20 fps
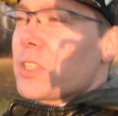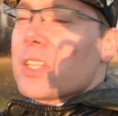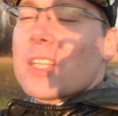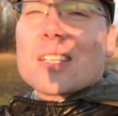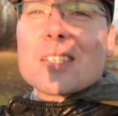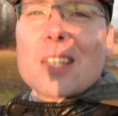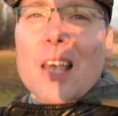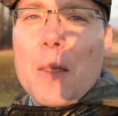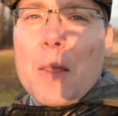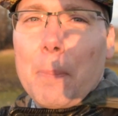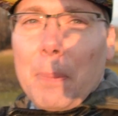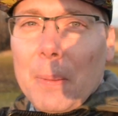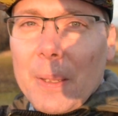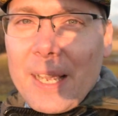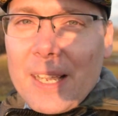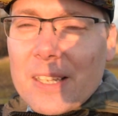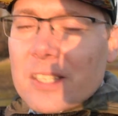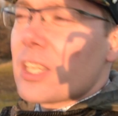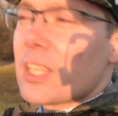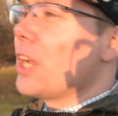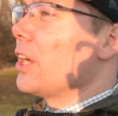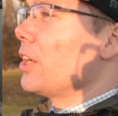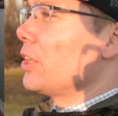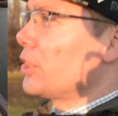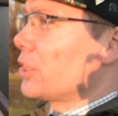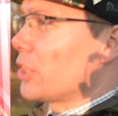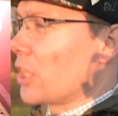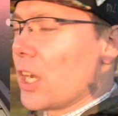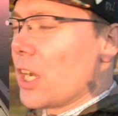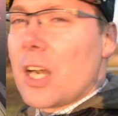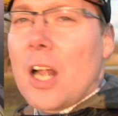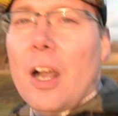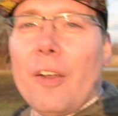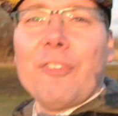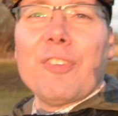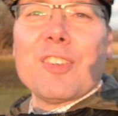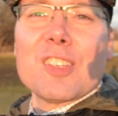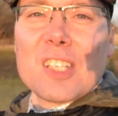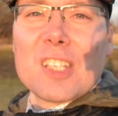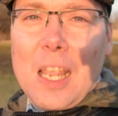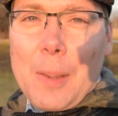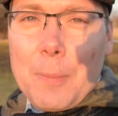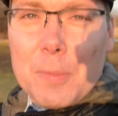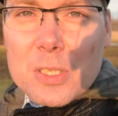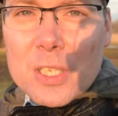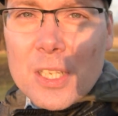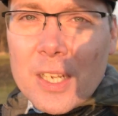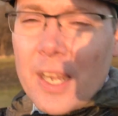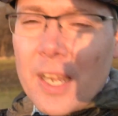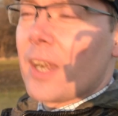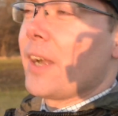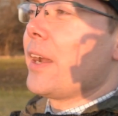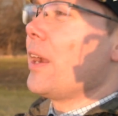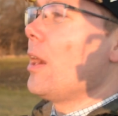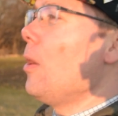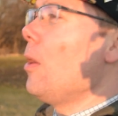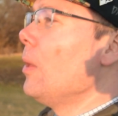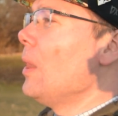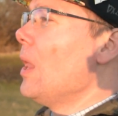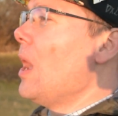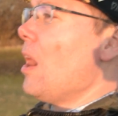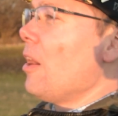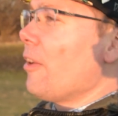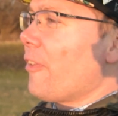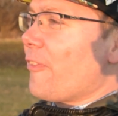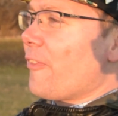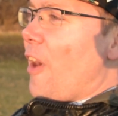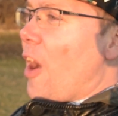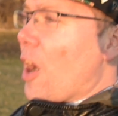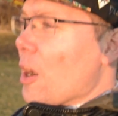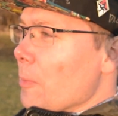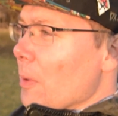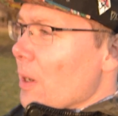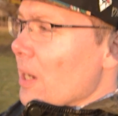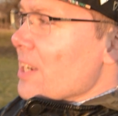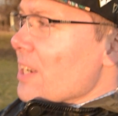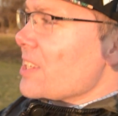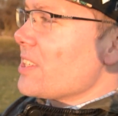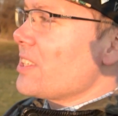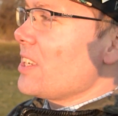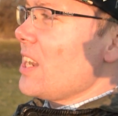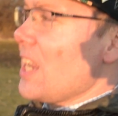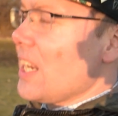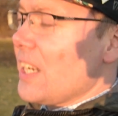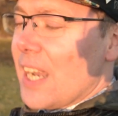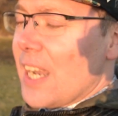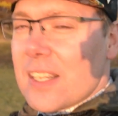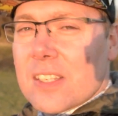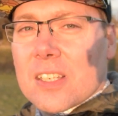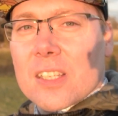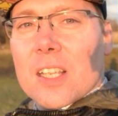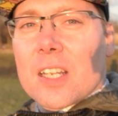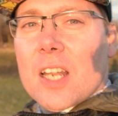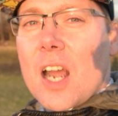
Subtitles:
to the same place. Sure enough, same scenario. Farmer is sitting next to the